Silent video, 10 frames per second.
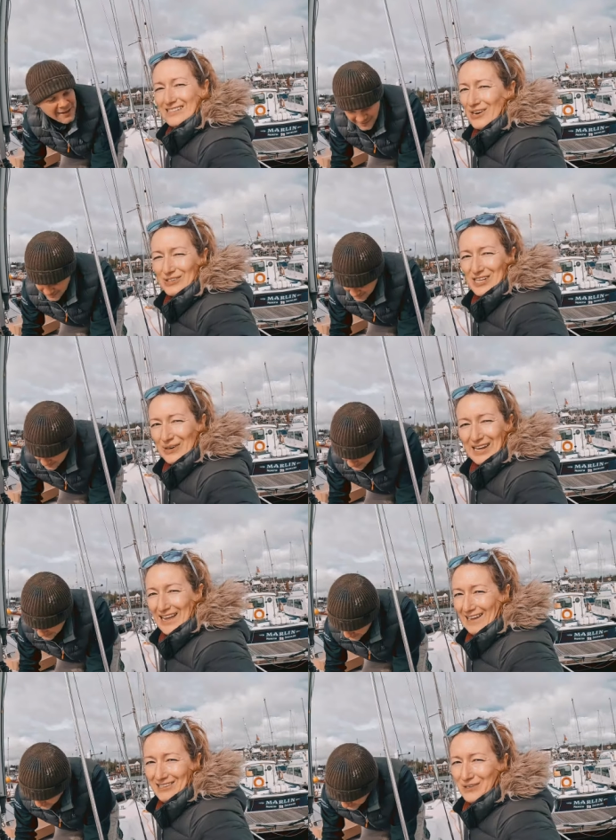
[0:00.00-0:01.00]
Don't do it in a
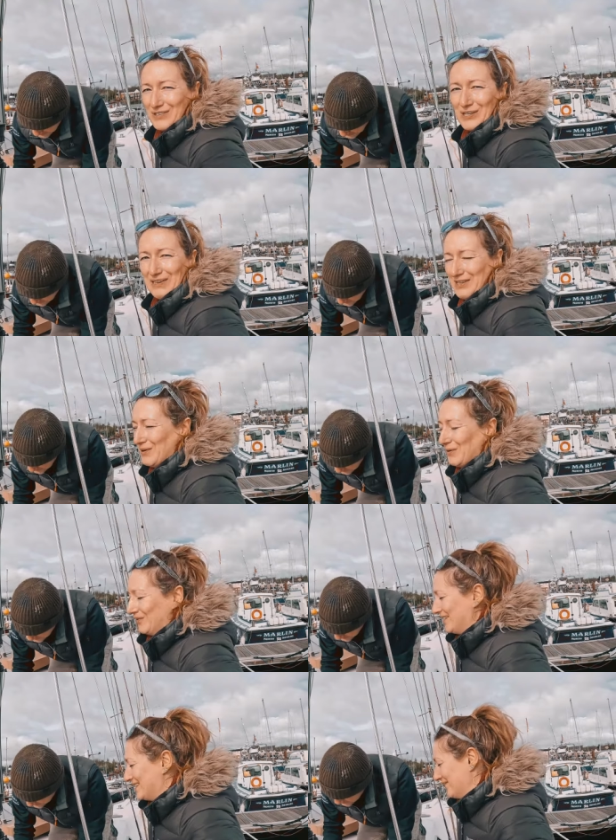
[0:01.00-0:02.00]
gale. Don't do it in the
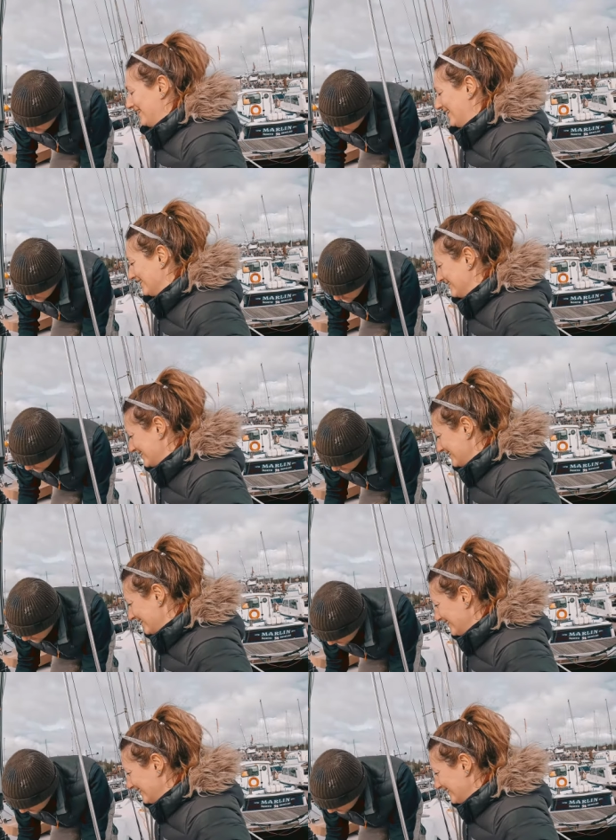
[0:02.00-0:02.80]
northeast of England.